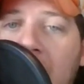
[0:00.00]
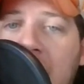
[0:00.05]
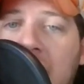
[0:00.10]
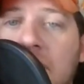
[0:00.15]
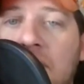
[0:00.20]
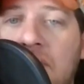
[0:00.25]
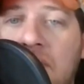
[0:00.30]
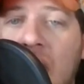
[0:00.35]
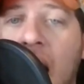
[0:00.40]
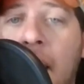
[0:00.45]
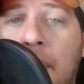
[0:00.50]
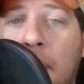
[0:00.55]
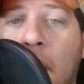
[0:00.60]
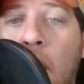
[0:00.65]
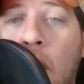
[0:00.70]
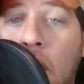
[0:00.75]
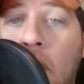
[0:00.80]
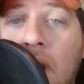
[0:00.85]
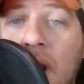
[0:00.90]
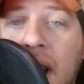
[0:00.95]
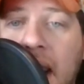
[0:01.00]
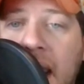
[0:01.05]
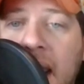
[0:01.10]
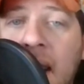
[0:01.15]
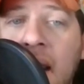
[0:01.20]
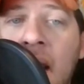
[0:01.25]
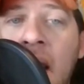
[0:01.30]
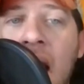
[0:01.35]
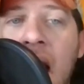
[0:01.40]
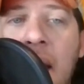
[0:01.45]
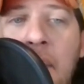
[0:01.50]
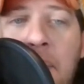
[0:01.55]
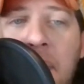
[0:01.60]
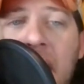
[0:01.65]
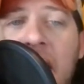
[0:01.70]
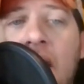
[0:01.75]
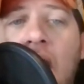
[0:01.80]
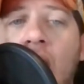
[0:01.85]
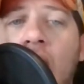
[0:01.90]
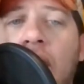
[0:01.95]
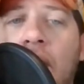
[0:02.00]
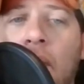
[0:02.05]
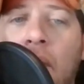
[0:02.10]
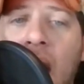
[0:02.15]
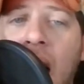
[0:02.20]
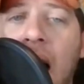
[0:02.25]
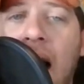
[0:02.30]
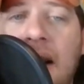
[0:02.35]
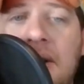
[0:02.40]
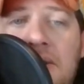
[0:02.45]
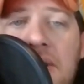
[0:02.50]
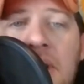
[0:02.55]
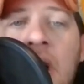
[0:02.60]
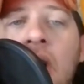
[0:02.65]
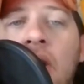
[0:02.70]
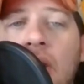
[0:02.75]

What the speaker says: so shop early and beat all the rush.